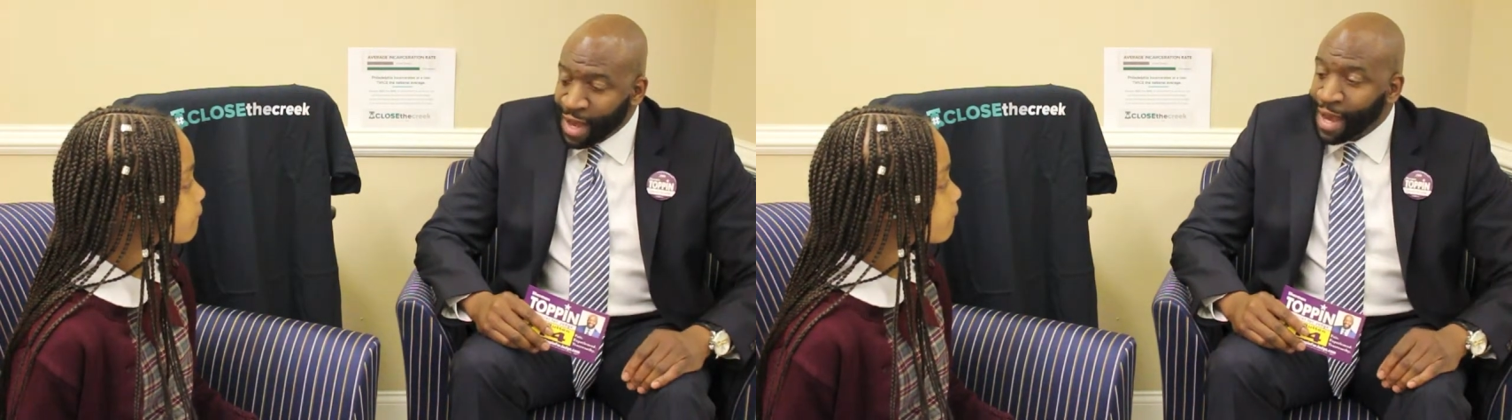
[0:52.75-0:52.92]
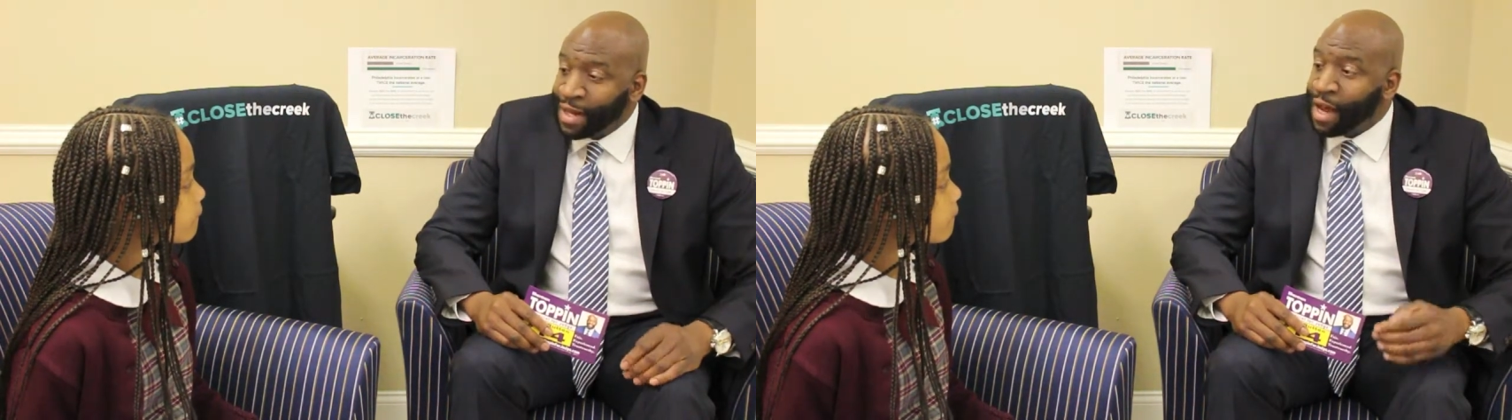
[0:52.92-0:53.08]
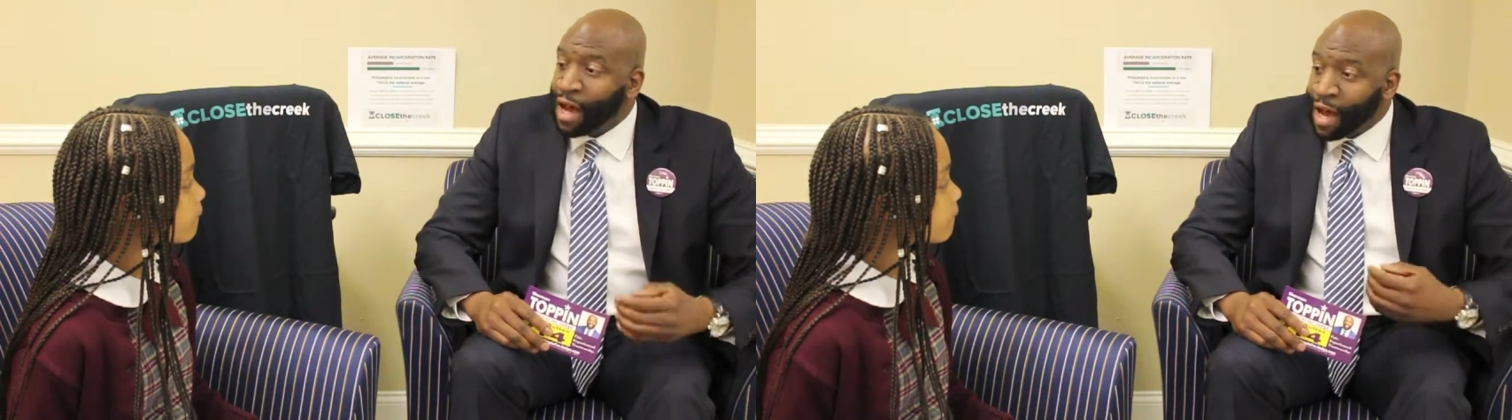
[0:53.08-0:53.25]

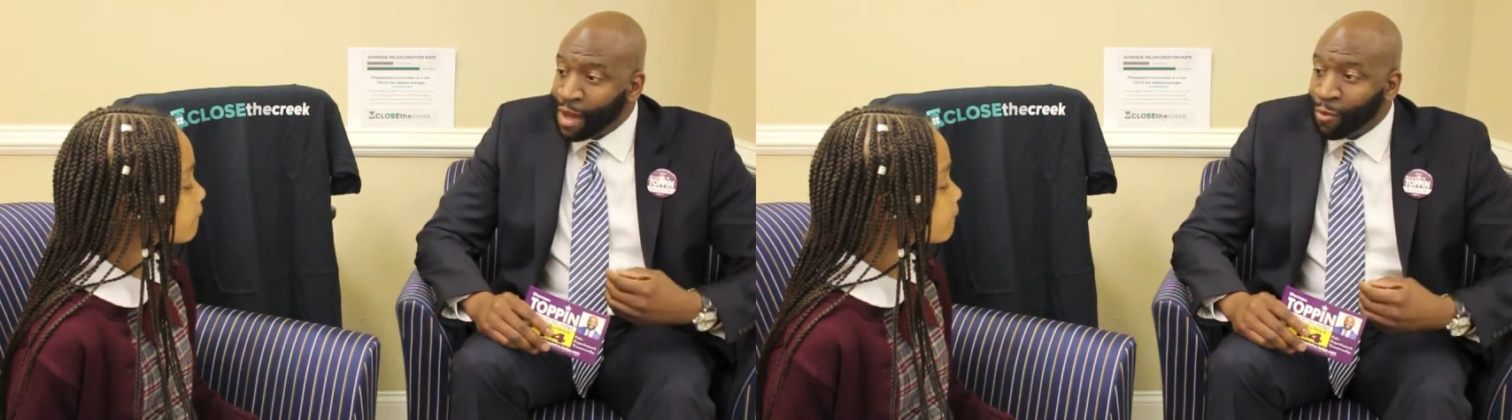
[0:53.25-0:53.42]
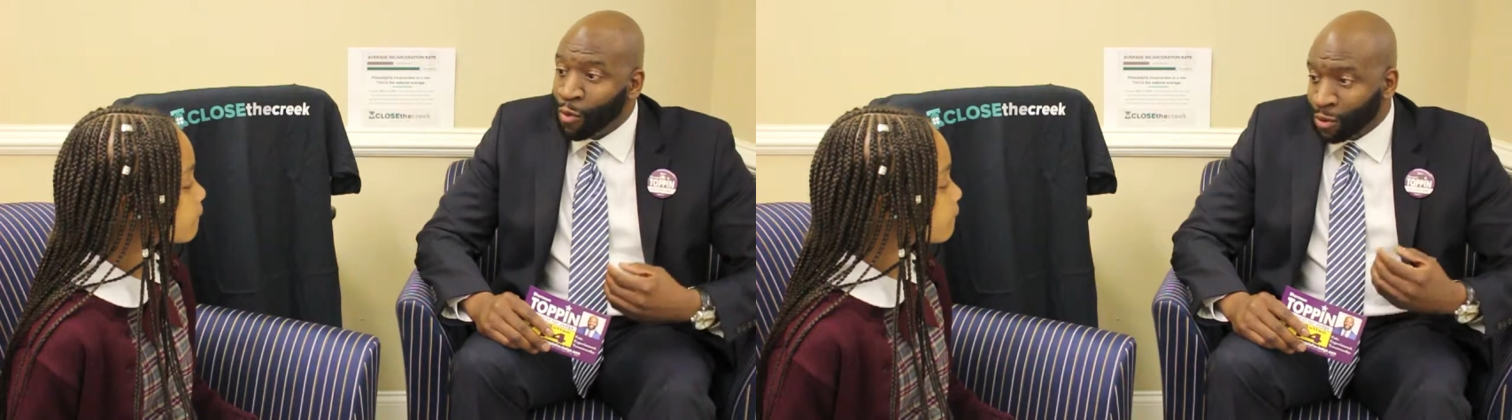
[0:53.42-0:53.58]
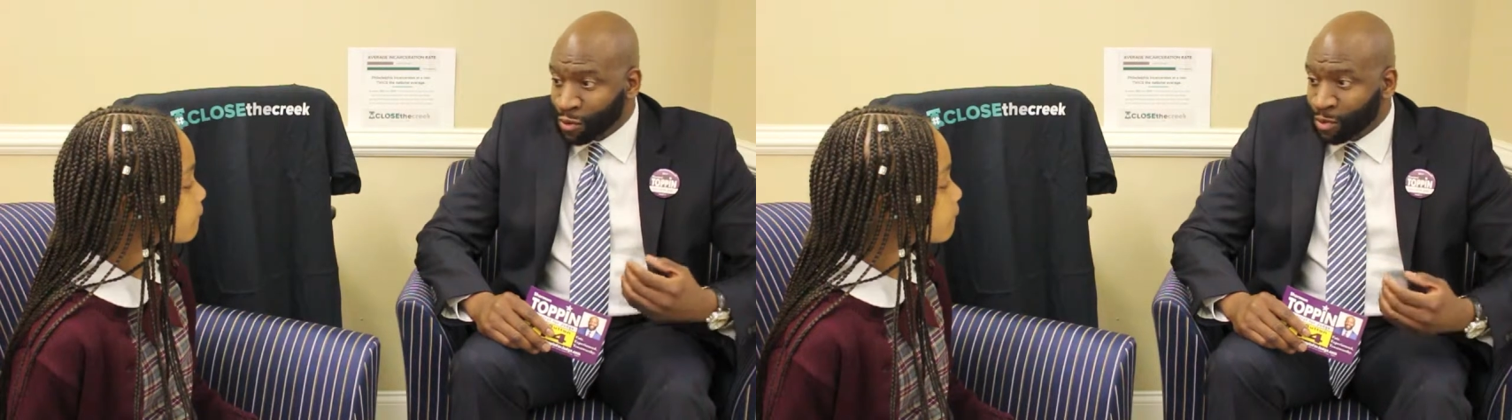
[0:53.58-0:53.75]
and I
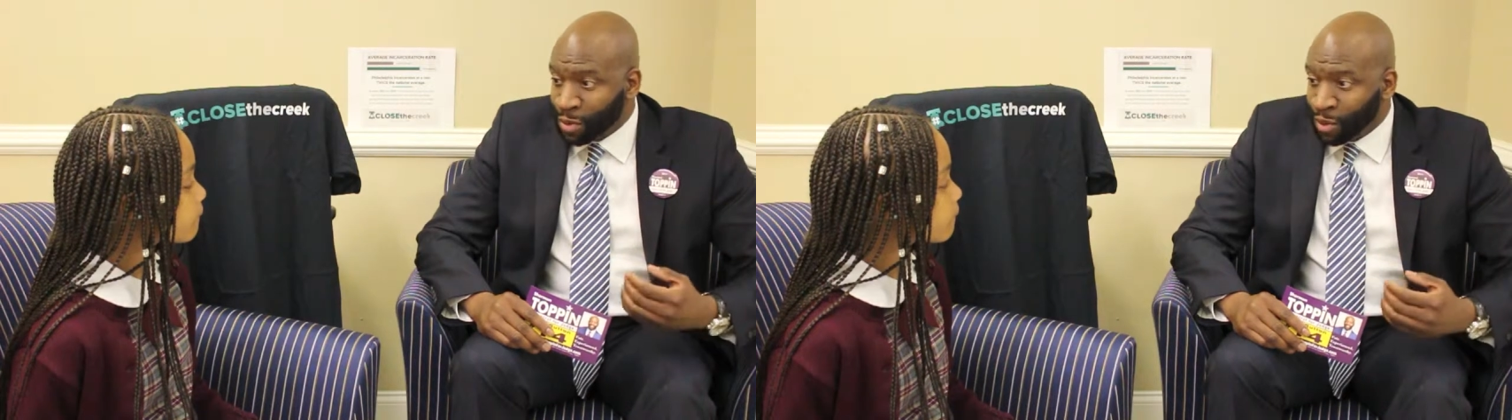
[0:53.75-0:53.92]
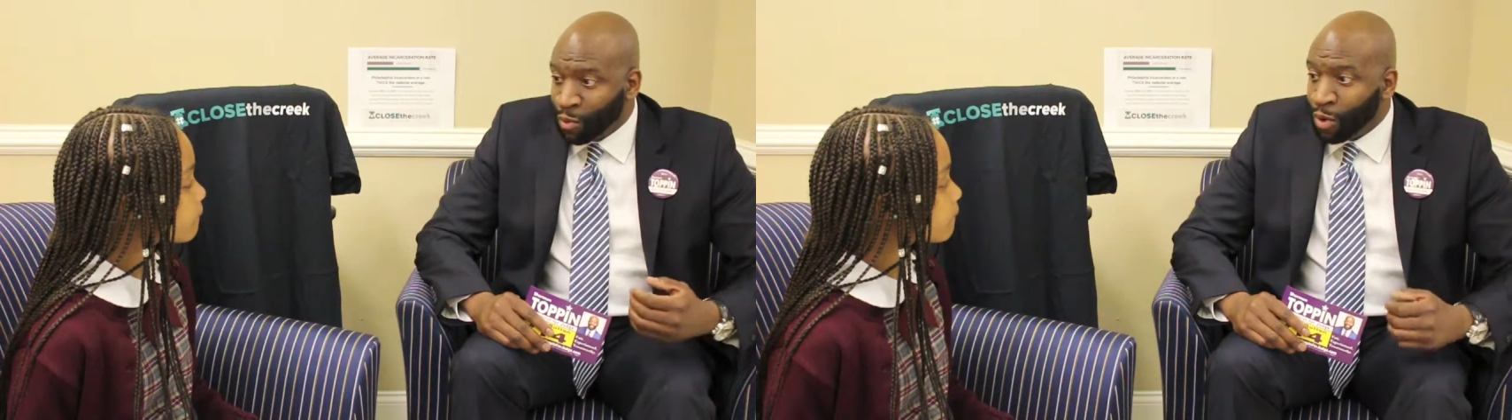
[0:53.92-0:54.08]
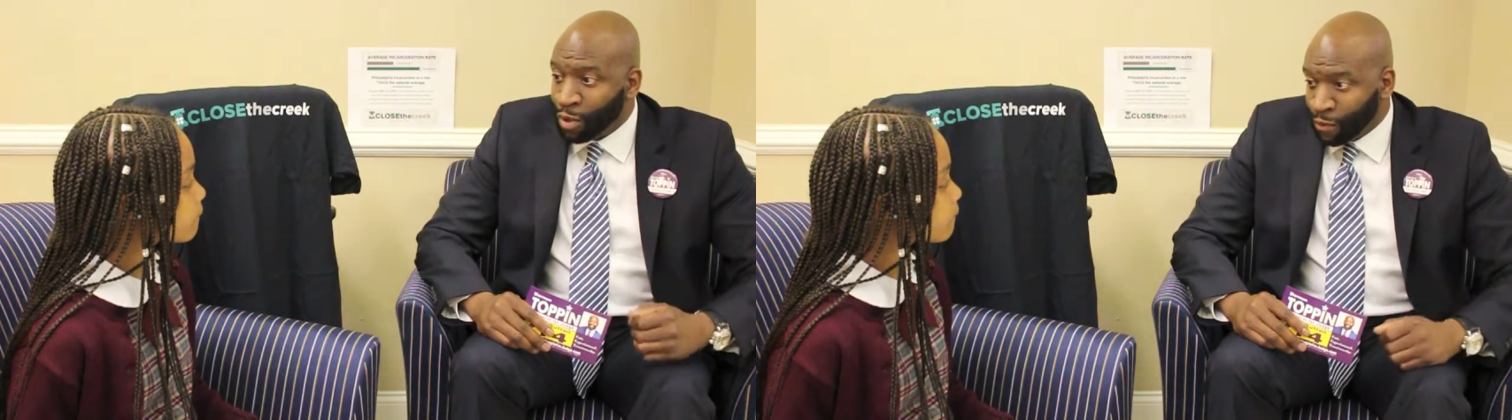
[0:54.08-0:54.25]
want to be
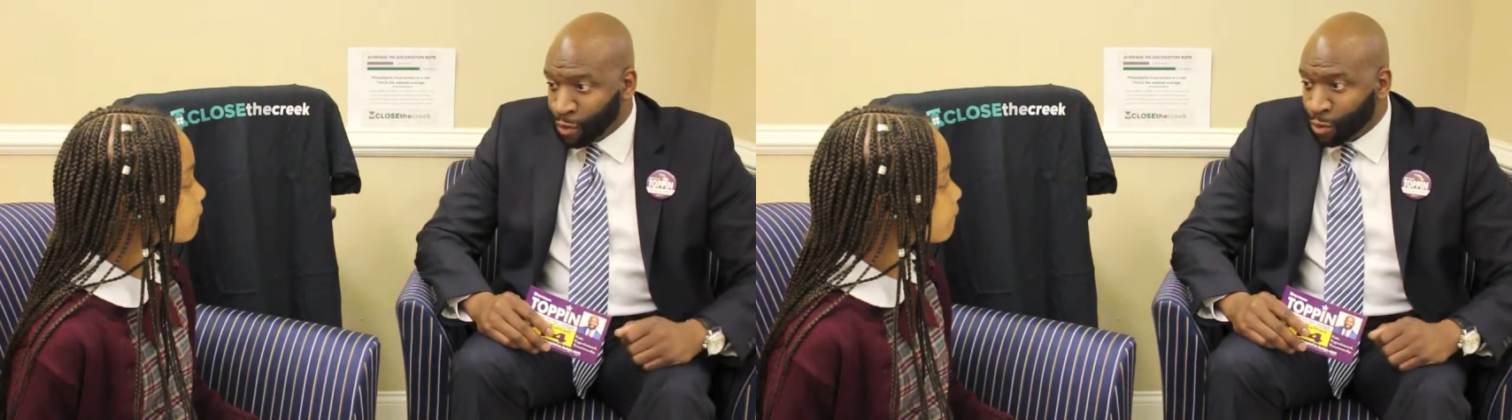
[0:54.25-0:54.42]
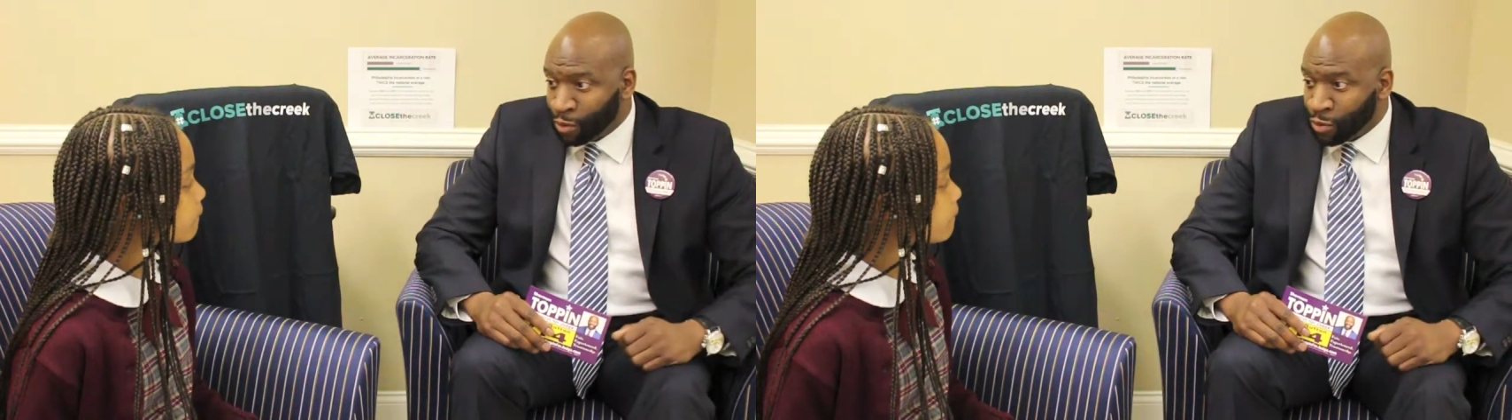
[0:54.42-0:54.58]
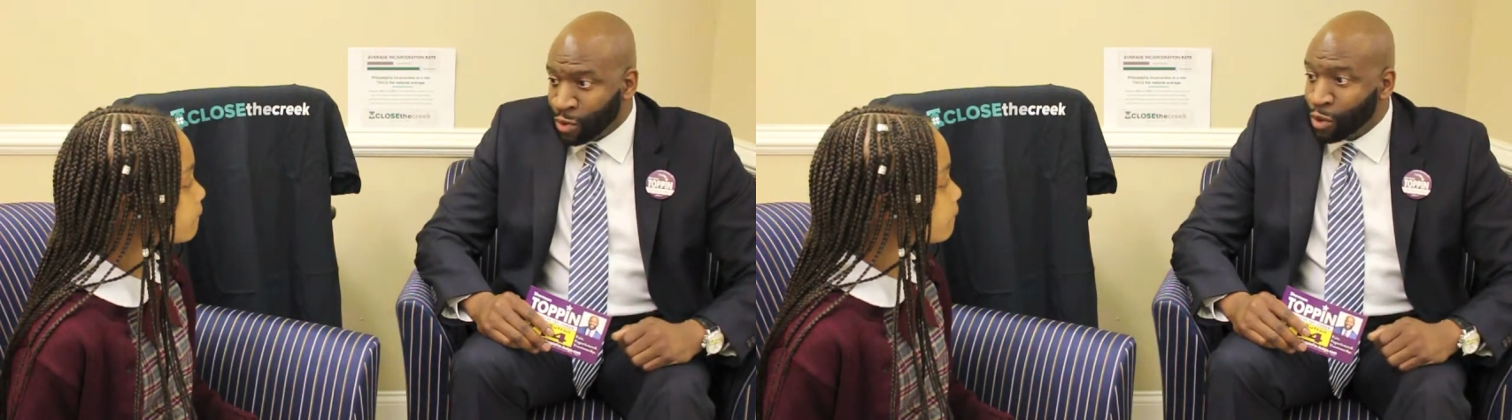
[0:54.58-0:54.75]
one of
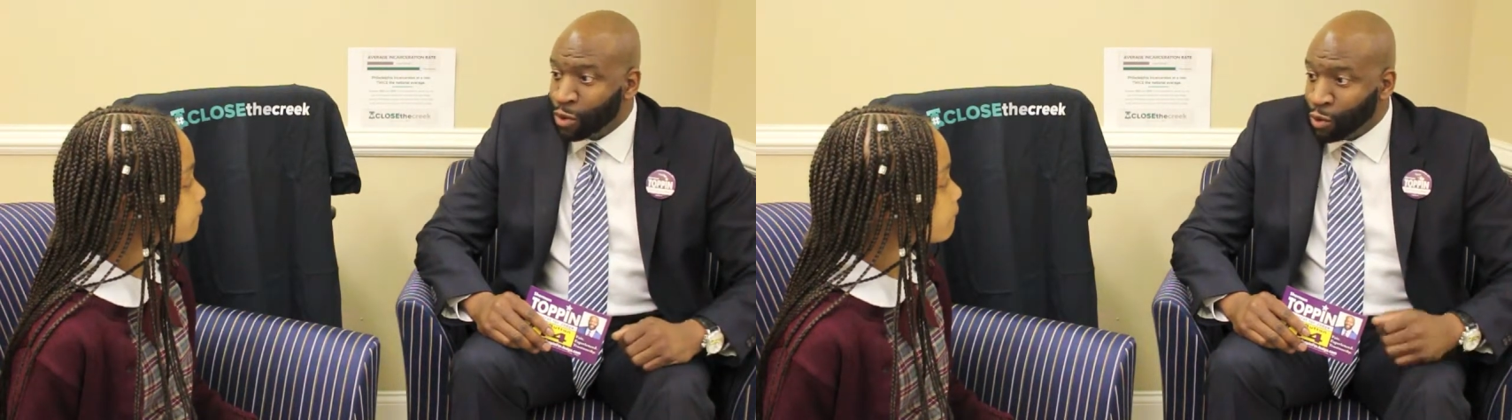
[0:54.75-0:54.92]
those